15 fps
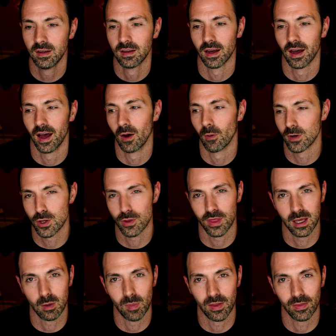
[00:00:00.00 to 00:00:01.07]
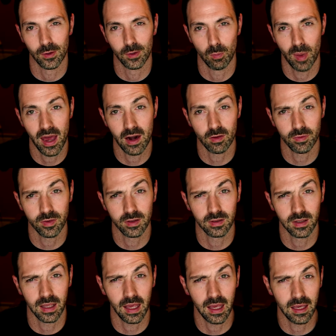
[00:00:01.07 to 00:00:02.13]
Uh, what you think about the new
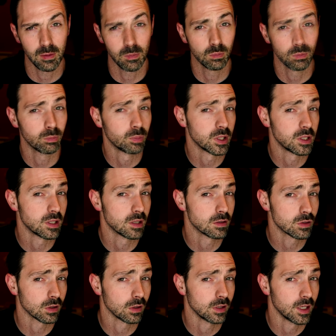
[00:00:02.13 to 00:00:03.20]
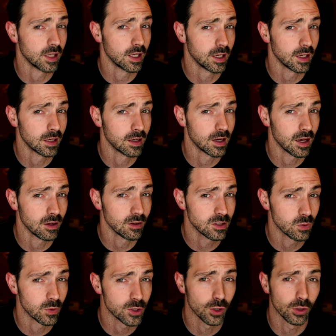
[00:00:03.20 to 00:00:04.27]
Battlefield game potentially getting announced,
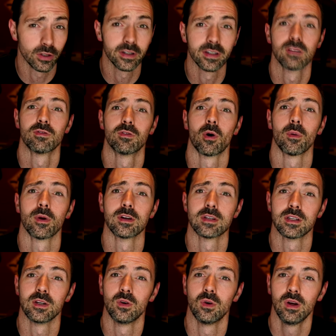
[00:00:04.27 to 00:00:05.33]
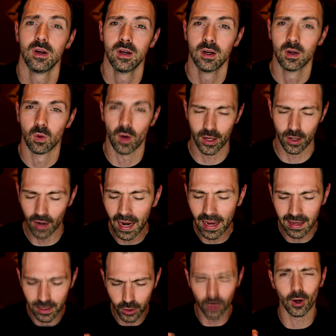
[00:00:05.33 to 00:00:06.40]
what you're looking forward to, what you're
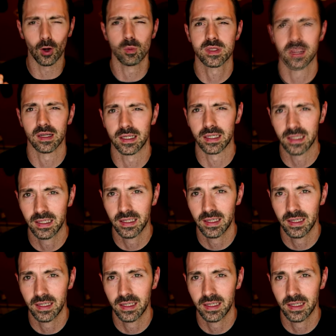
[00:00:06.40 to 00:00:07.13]
hanging your hopes on.